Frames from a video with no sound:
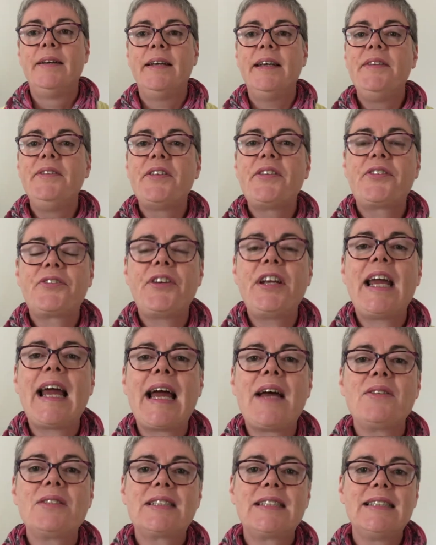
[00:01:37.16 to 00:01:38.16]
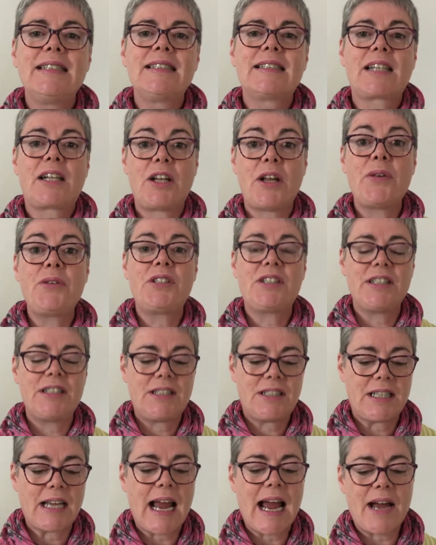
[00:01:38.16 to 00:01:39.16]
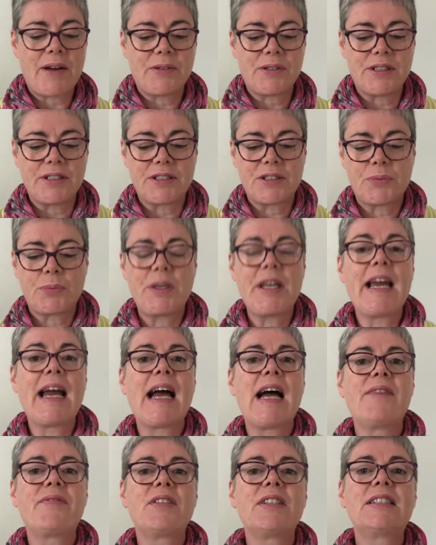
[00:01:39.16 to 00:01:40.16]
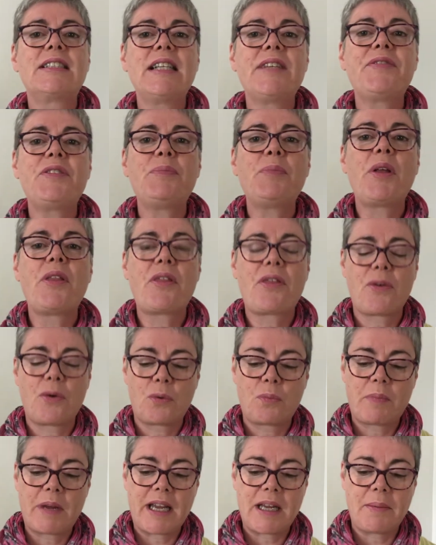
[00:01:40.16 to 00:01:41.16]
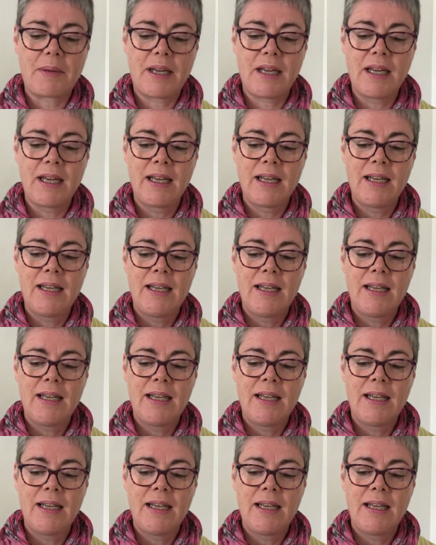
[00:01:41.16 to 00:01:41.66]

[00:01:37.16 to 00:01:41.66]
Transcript: In the three houses closest to ours, we have a 7-month-old baby,